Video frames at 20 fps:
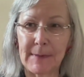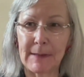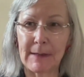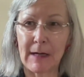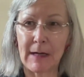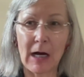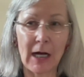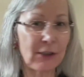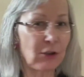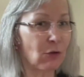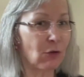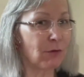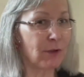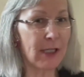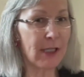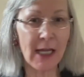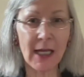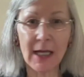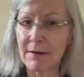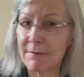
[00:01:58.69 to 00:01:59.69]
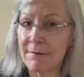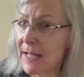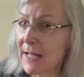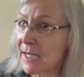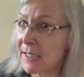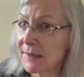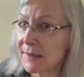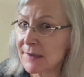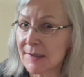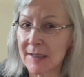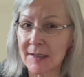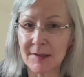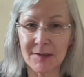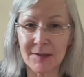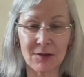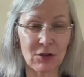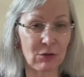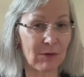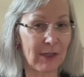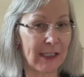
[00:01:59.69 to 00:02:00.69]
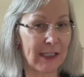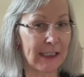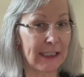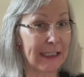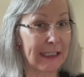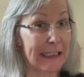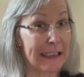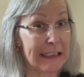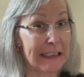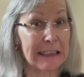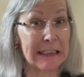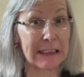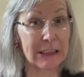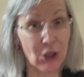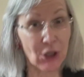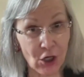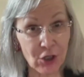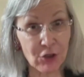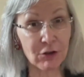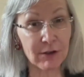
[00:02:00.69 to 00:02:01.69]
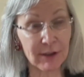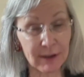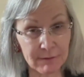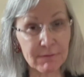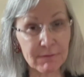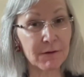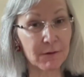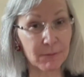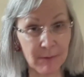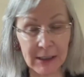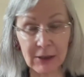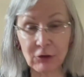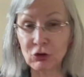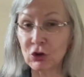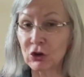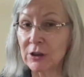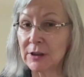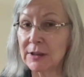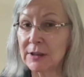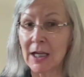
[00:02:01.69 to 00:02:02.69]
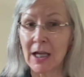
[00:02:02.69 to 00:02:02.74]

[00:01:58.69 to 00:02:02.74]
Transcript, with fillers: I don't have access to any insider information.